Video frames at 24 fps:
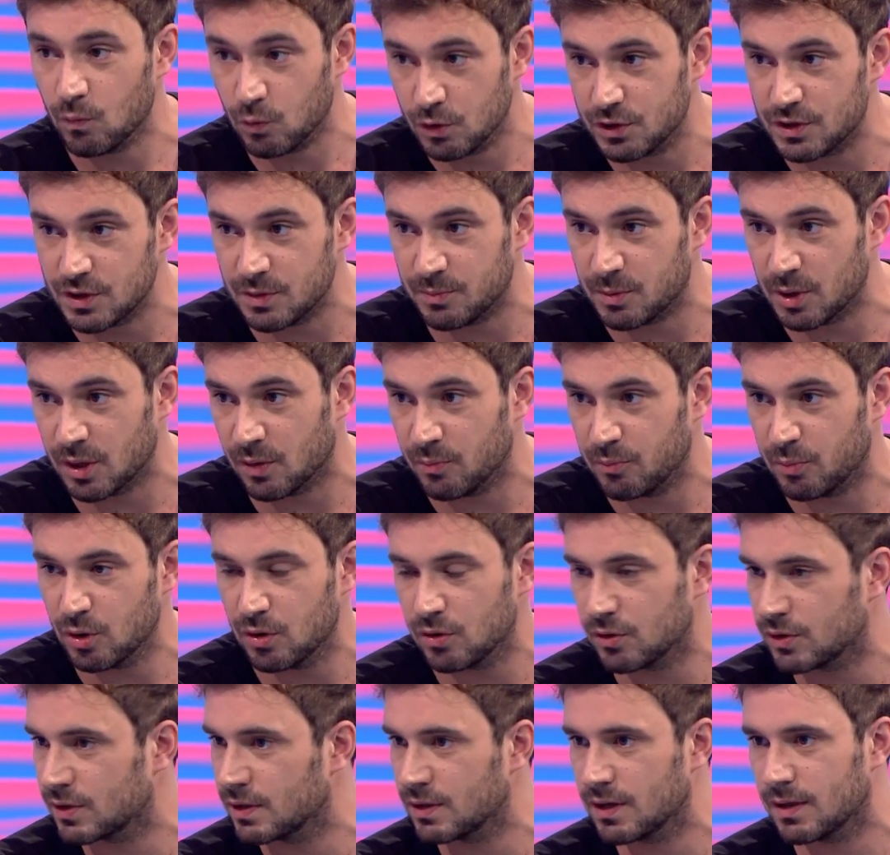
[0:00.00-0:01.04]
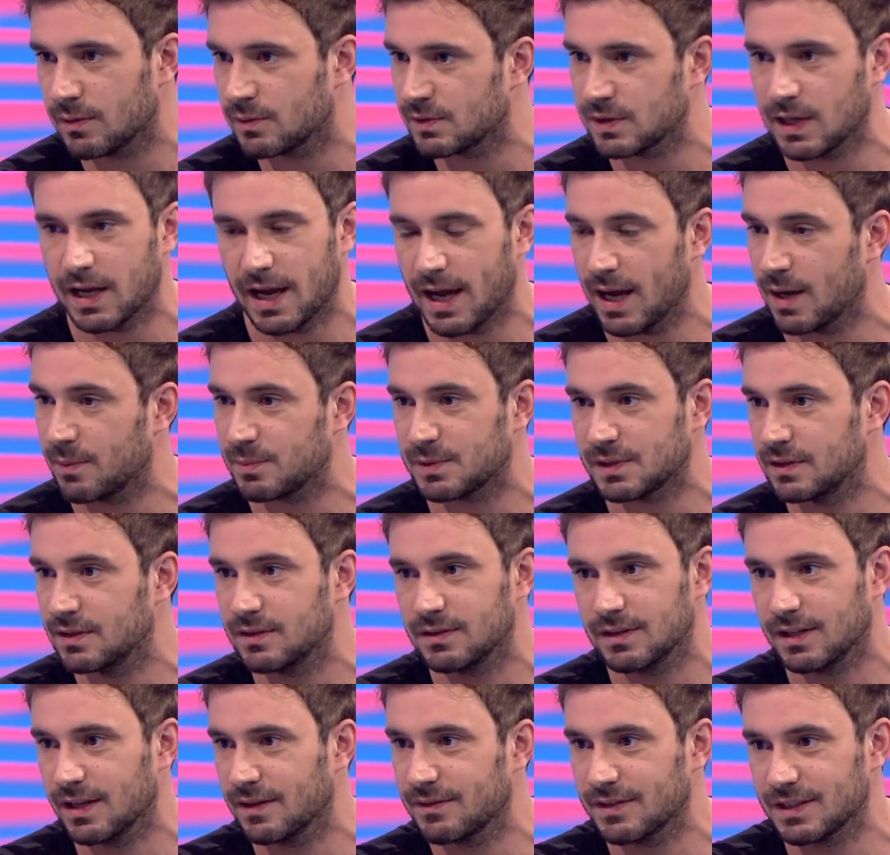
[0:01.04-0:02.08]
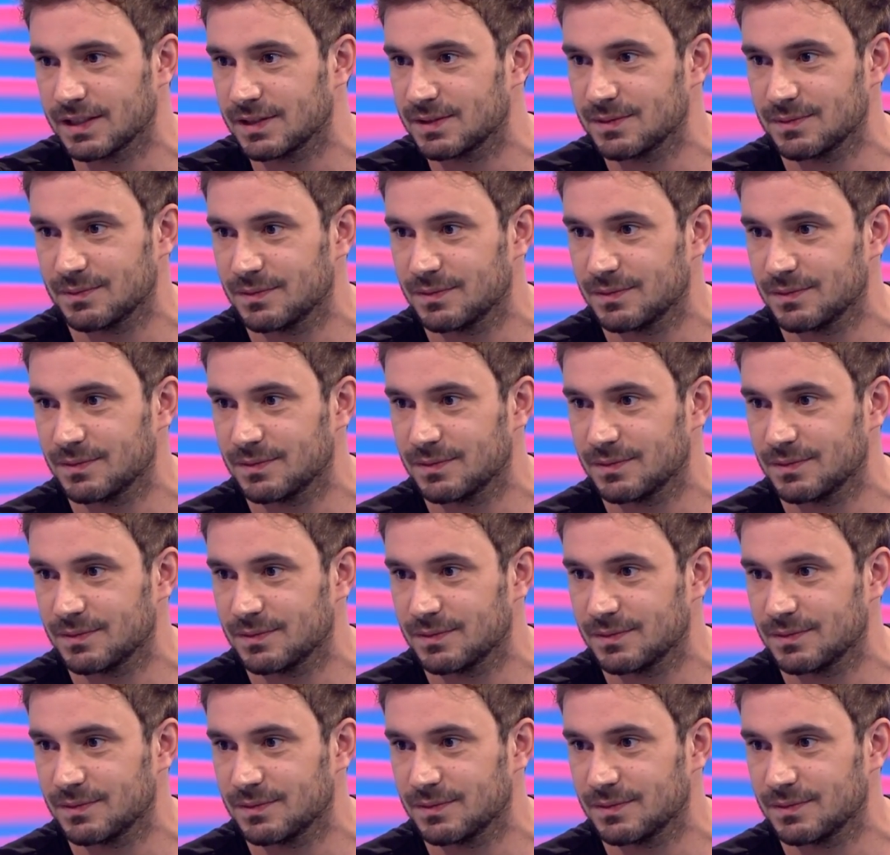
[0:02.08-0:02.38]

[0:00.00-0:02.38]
Would you be on board? And I was like, absolutely. I think.